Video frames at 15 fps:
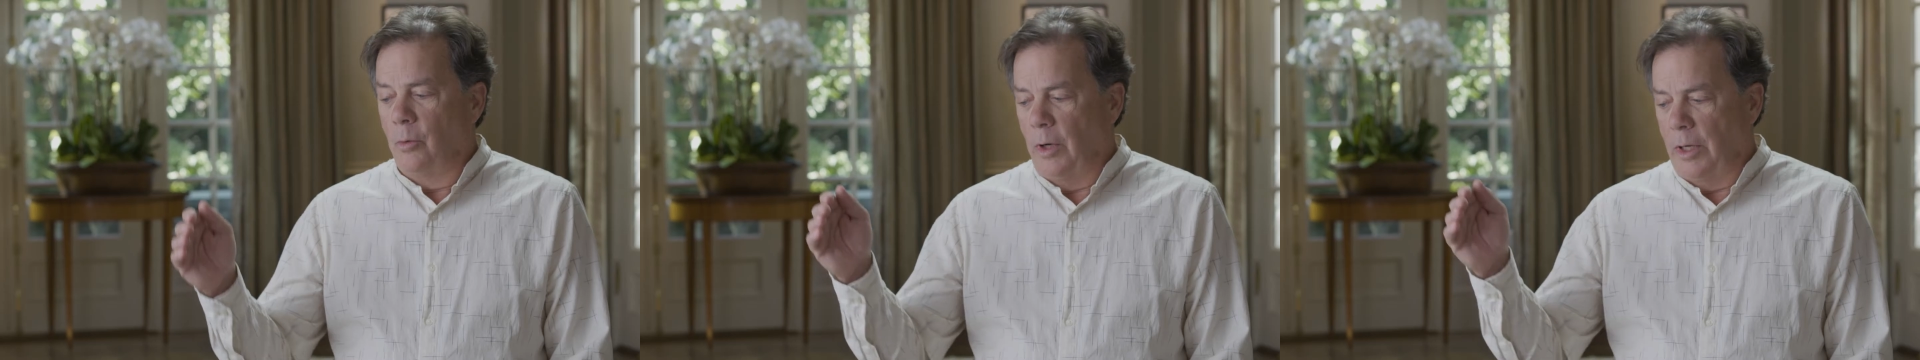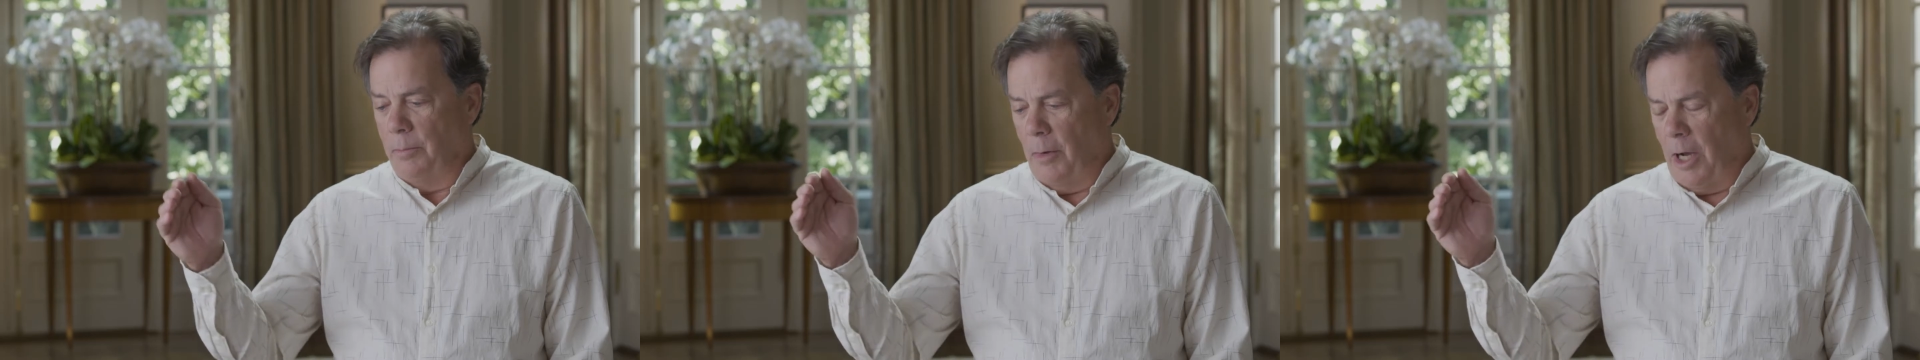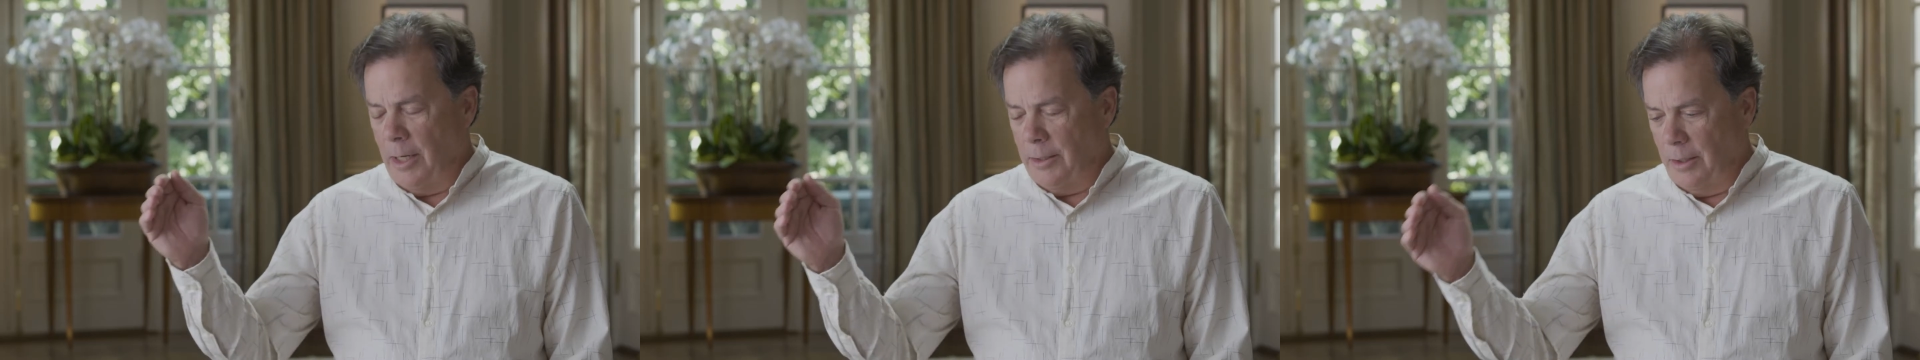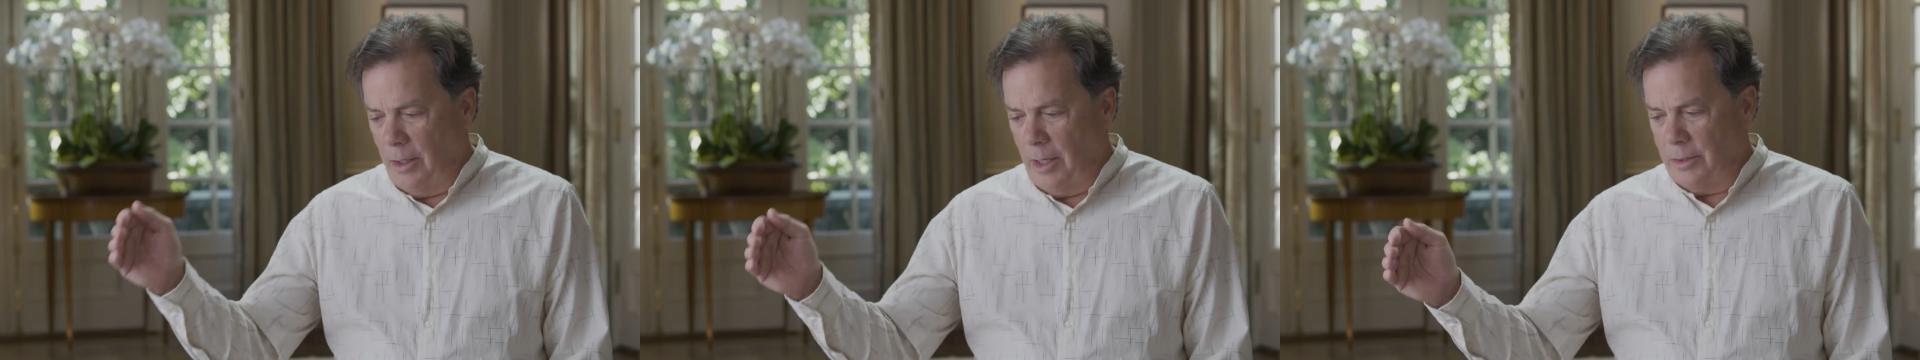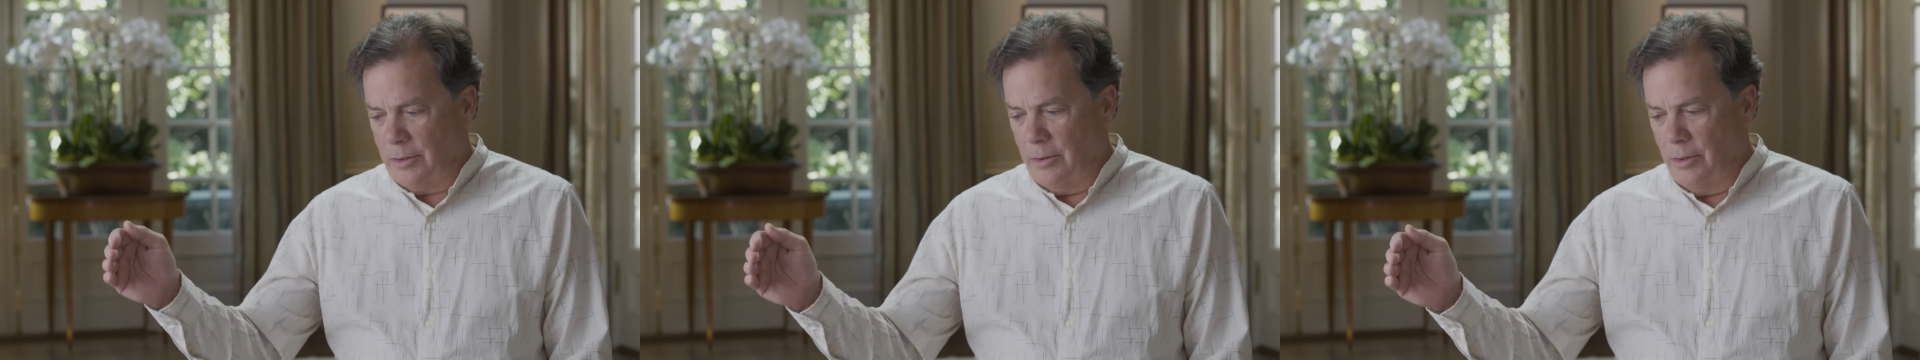when my
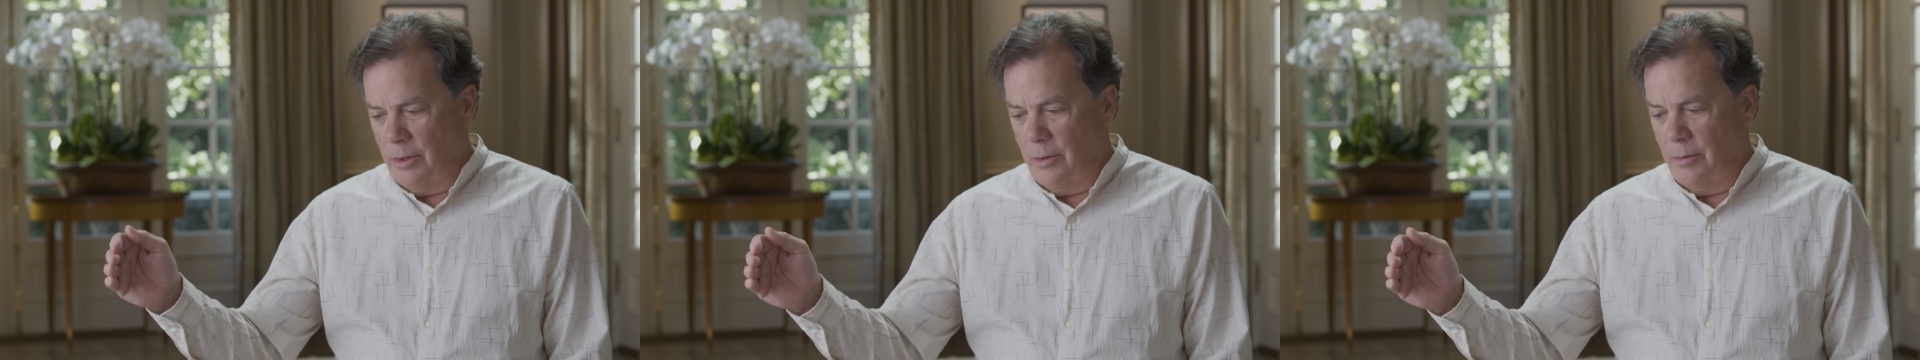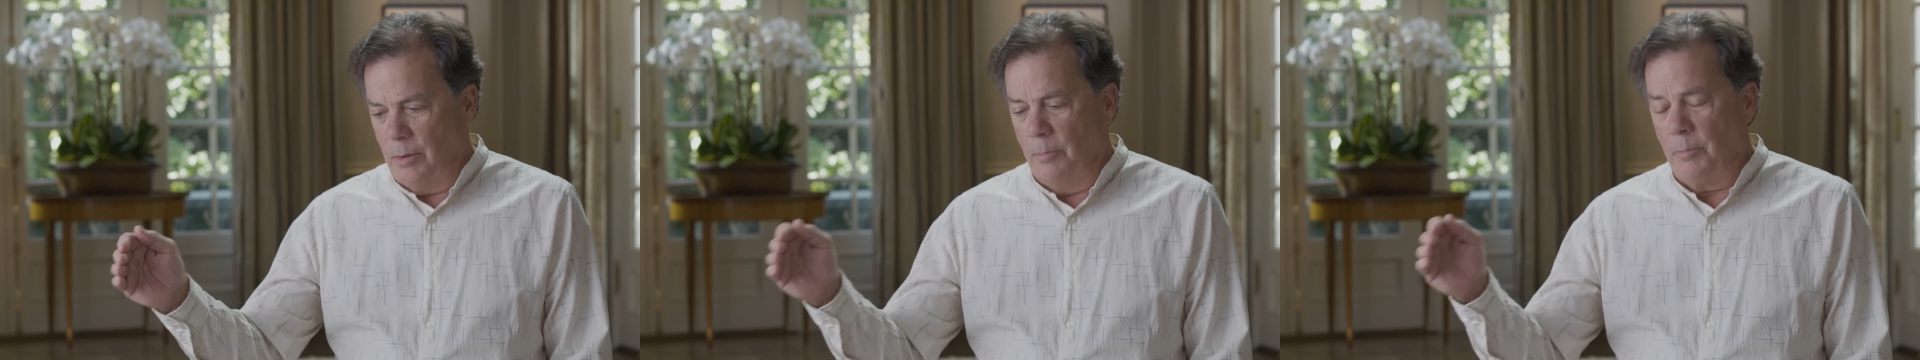doctor,